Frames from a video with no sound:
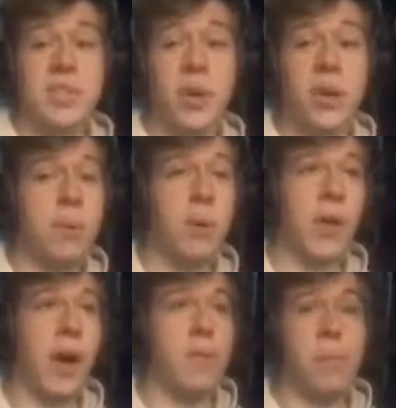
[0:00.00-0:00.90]
already pulled
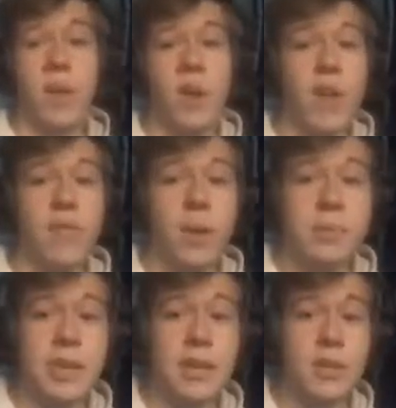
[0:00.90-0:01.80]
off a playoff
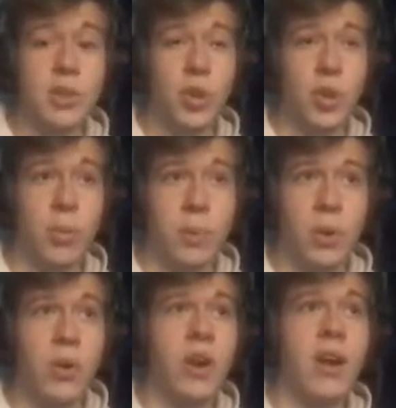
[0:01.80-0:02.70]
upset in the Sugar
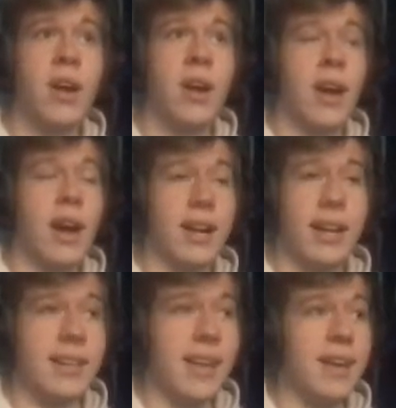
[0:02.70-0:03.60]
Bowl.
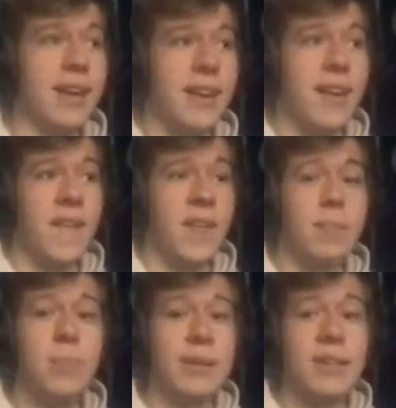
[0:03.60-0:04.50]
Can they
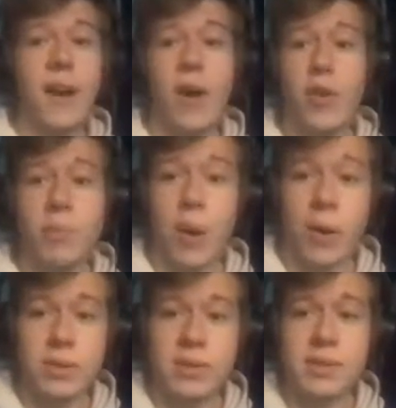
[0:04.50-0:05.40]
complete the other
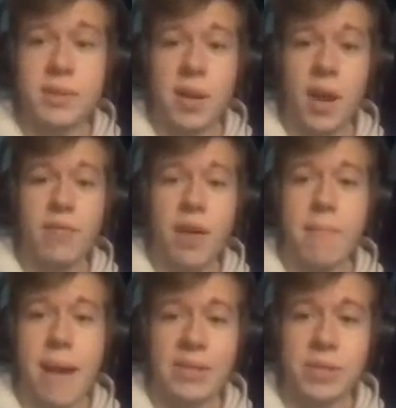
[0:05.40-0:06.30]
parts of that
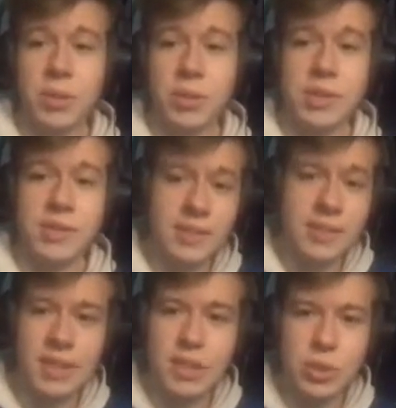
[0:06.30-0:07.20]
magical season
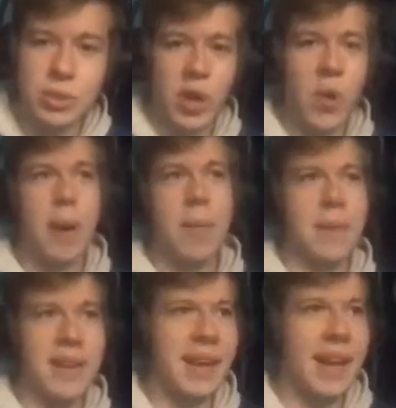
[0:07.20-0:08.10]
6 years ago by
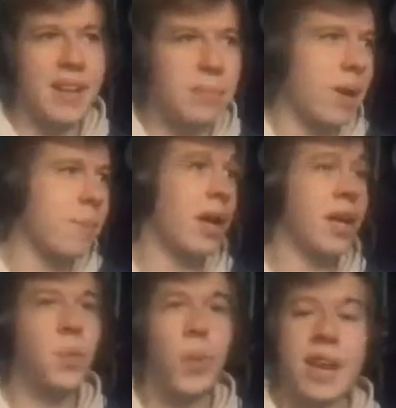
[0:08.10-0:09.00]
beating Alabama
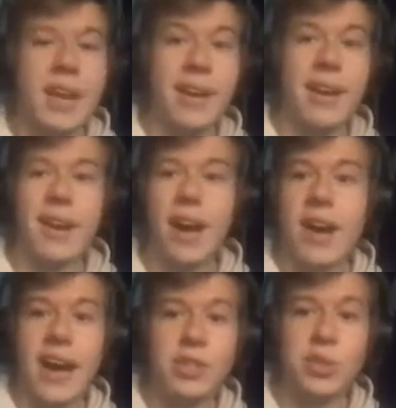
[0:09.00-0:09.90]
and winning a
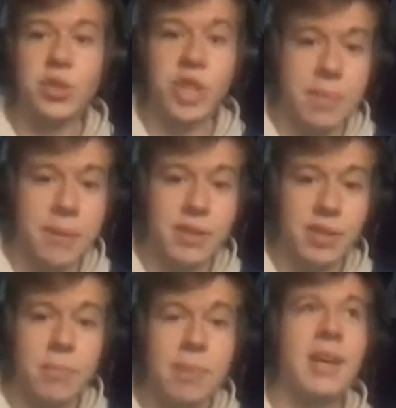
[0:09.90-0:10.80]
national championship?